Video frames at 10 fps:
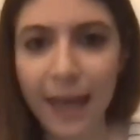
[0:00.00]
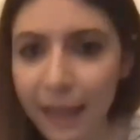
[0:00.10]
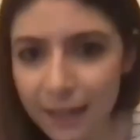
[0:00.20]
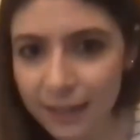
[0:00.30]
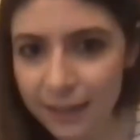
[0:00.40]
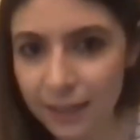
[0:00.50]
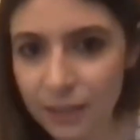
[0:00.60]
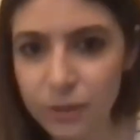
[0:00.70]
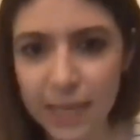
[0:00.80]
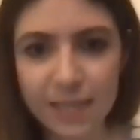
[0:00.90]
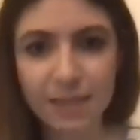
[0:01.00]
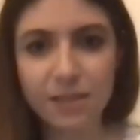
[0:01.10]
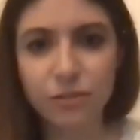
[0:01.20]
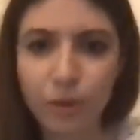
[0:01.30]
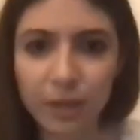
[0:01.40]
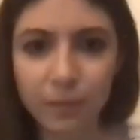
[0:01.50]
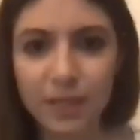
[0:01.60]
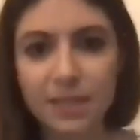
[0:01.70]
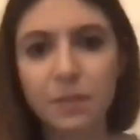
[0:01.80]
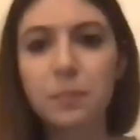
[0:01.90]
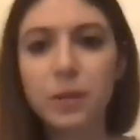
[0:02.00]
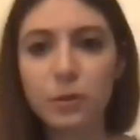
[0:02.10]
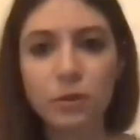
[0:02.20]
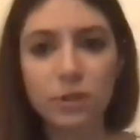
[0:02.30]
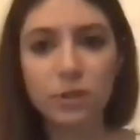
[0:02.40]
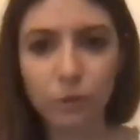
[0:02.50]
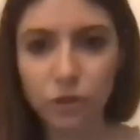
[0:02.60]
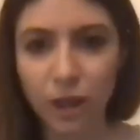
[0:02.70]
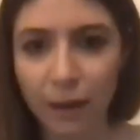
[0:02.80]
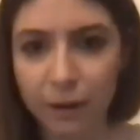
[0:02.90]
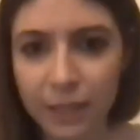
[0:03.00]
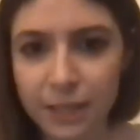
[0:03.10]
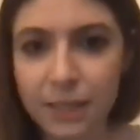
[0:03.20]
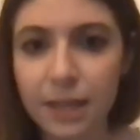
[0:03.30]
anything to Daisy's Dream. It's a beautiful charity.